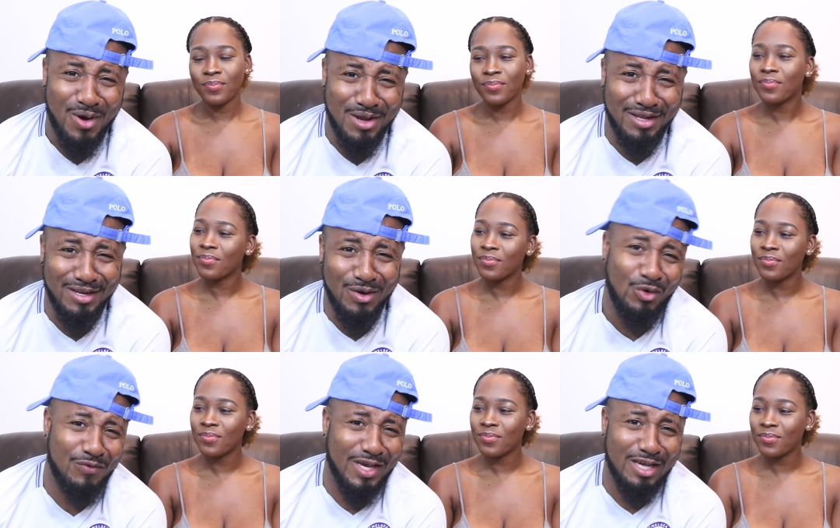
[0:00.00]
Speaker 1: part of the
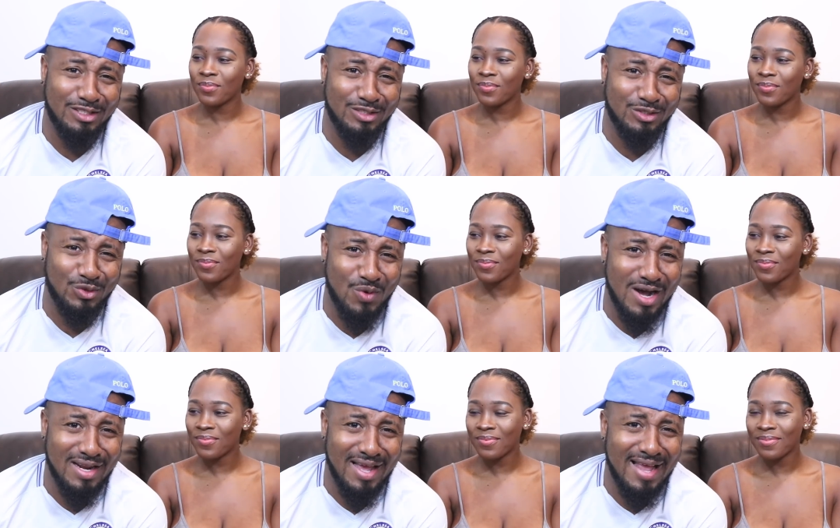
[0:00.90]
notification
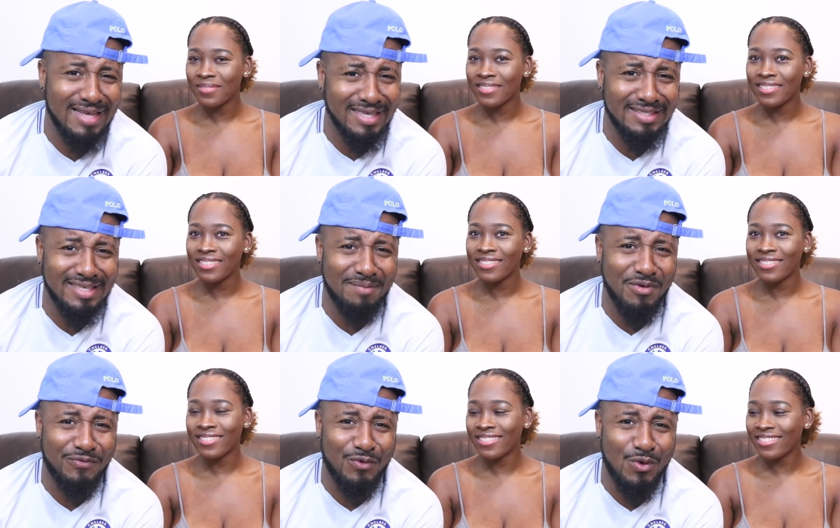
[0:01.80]
squad. And as I
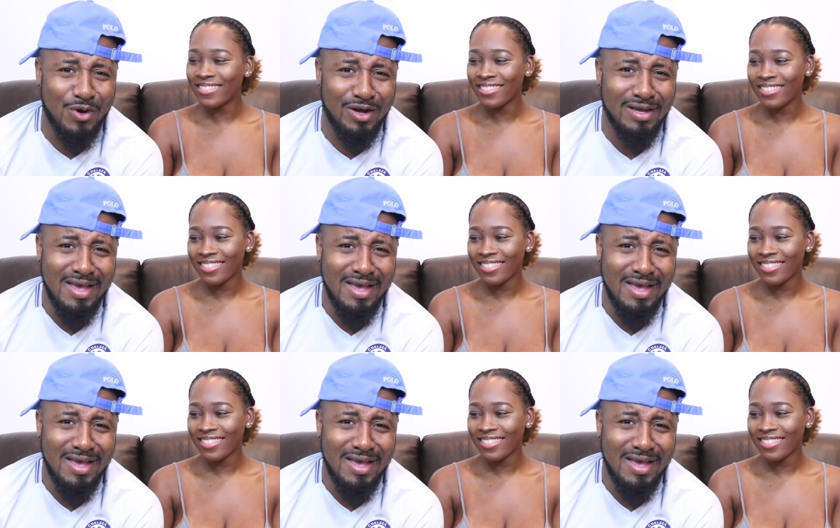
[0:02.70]
said before,